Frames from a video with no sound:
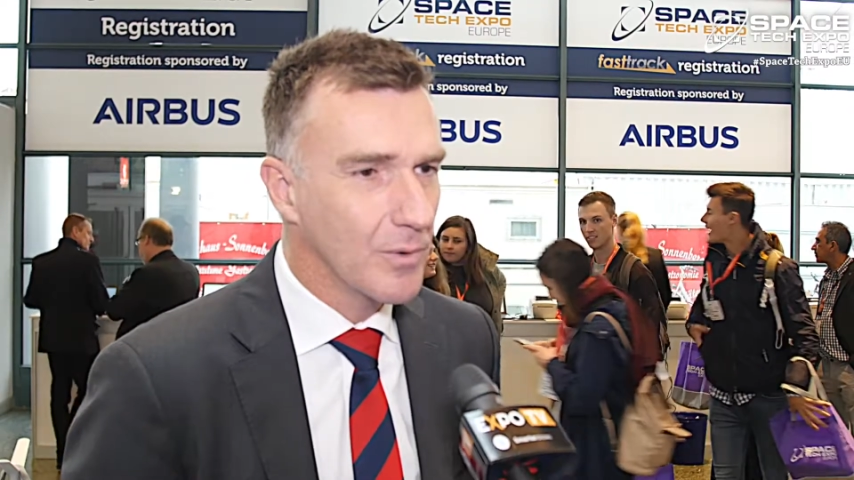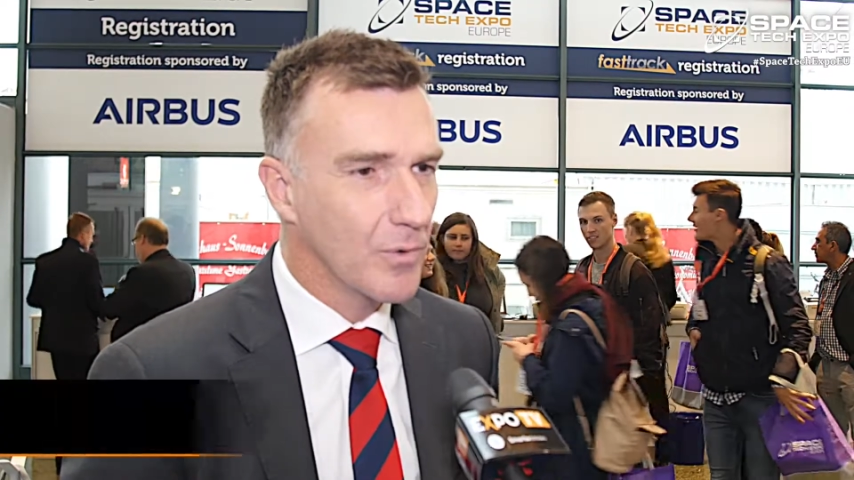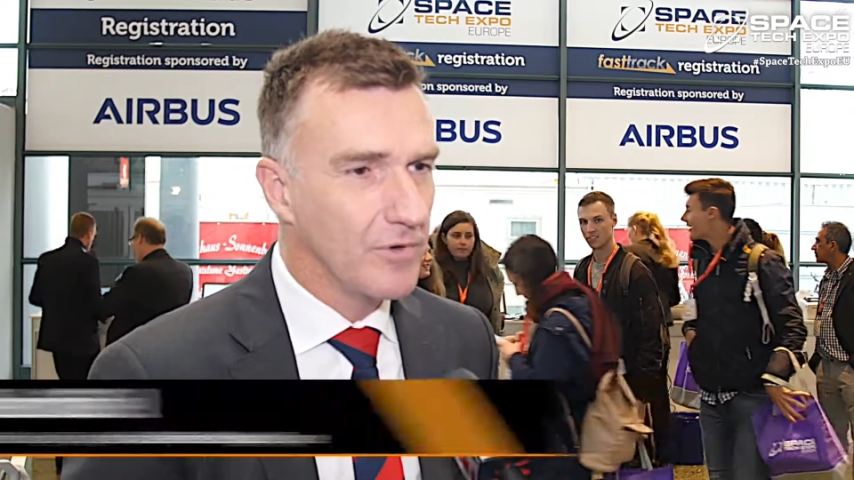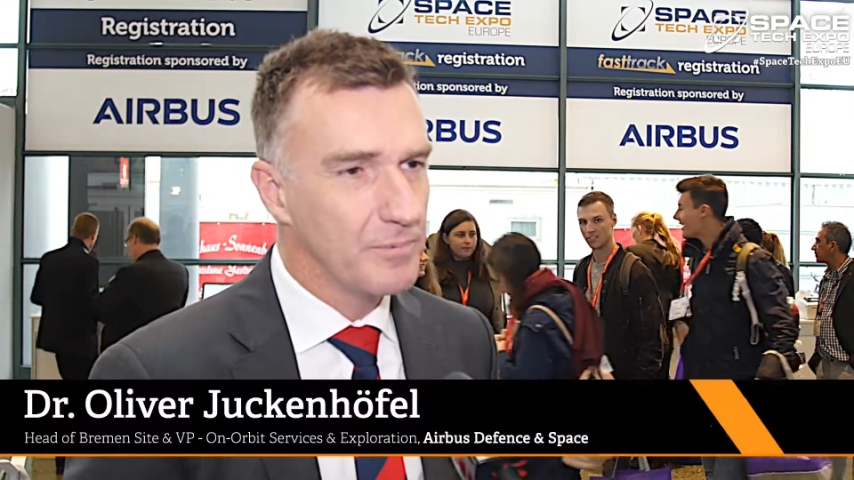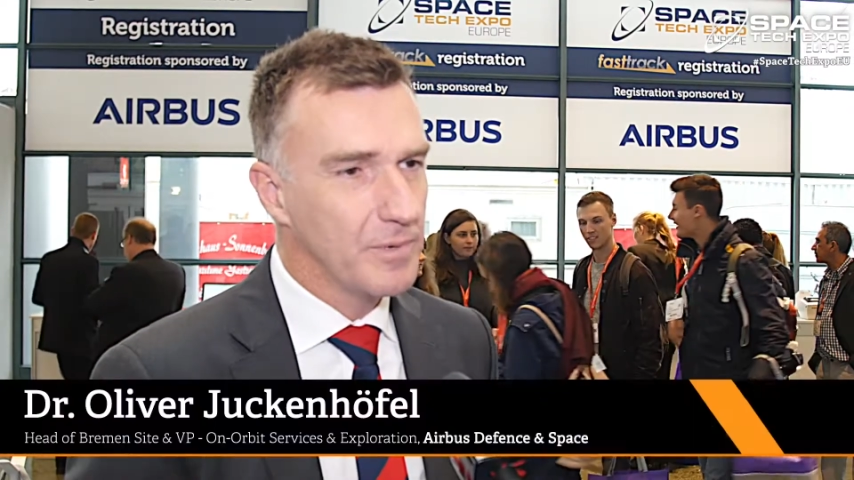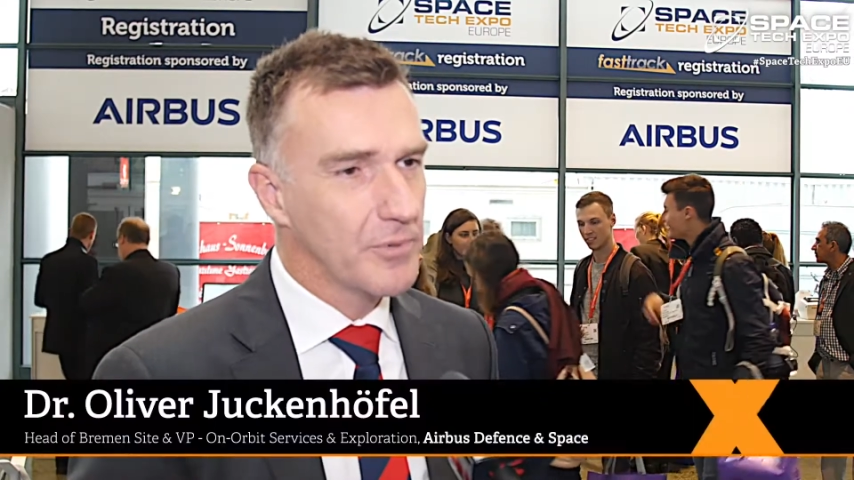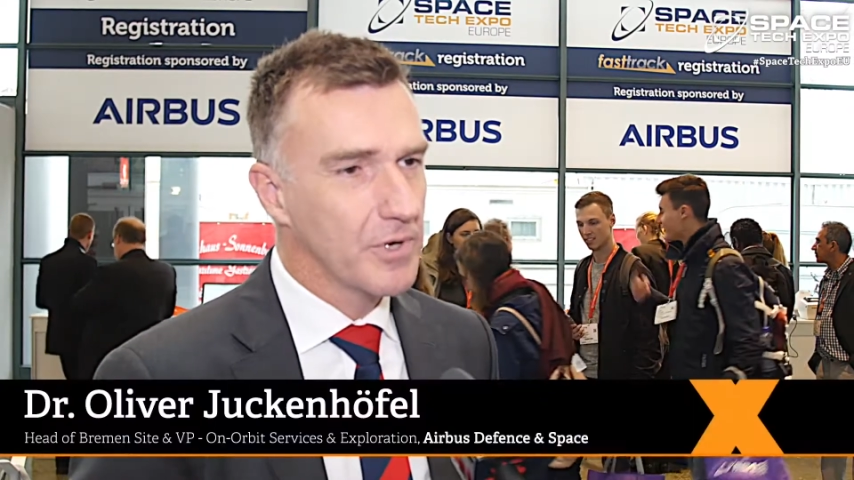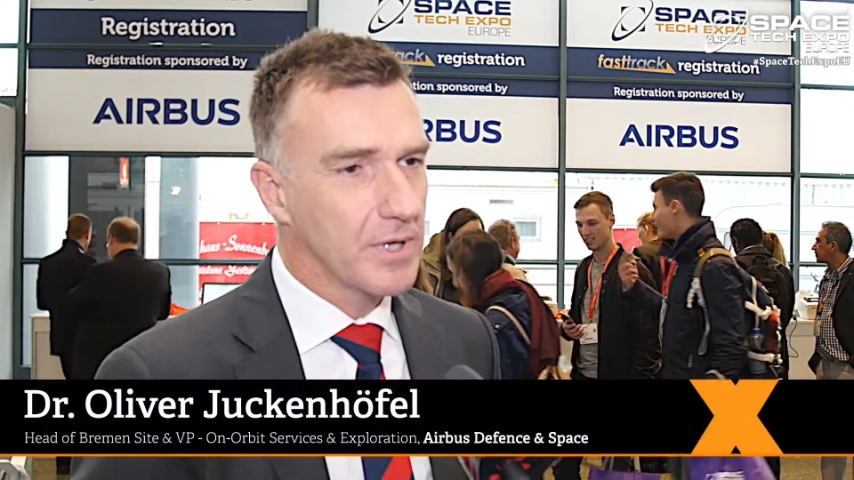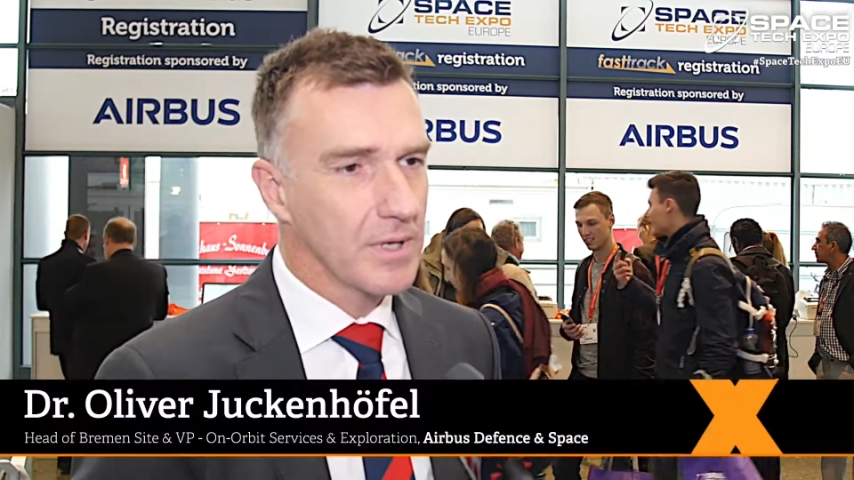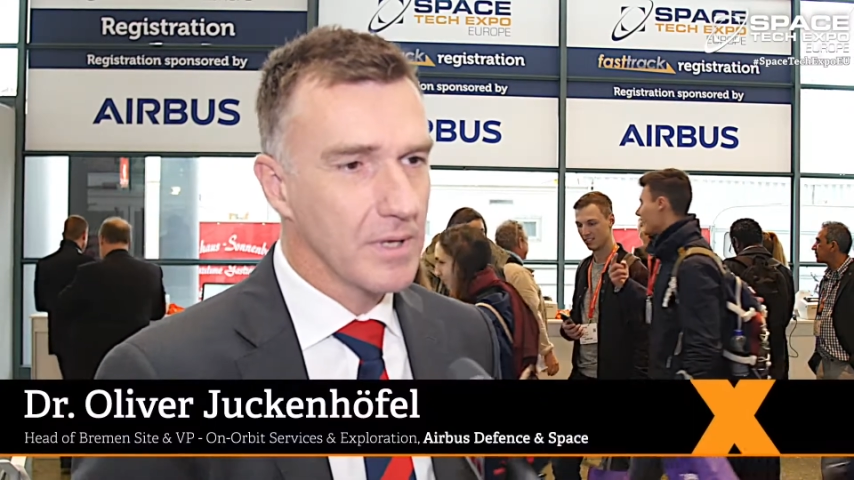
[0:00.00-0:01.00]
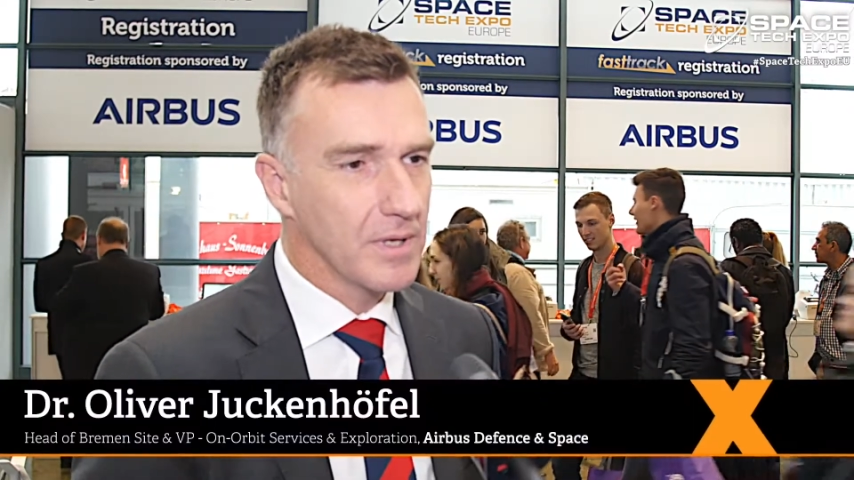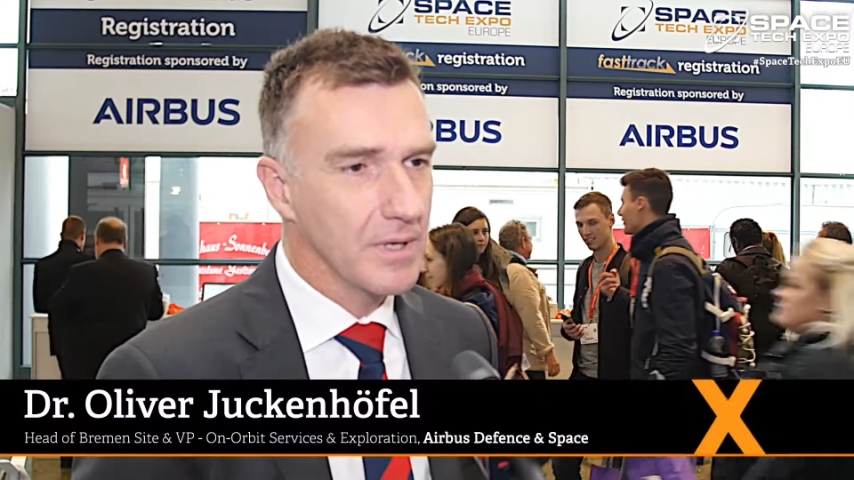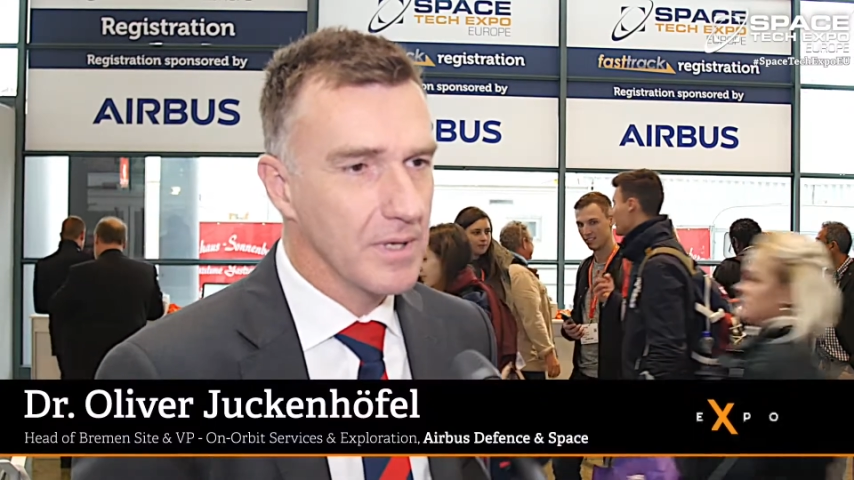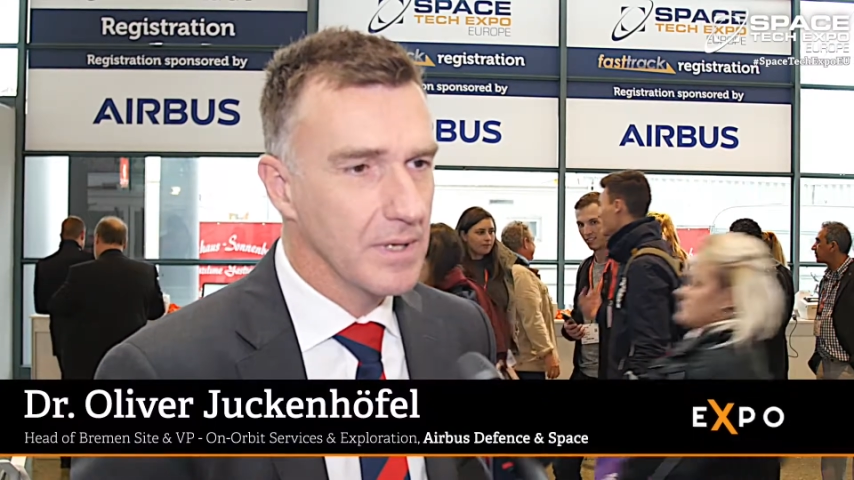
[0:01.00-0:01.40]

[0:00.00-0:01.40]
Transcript: We've been putting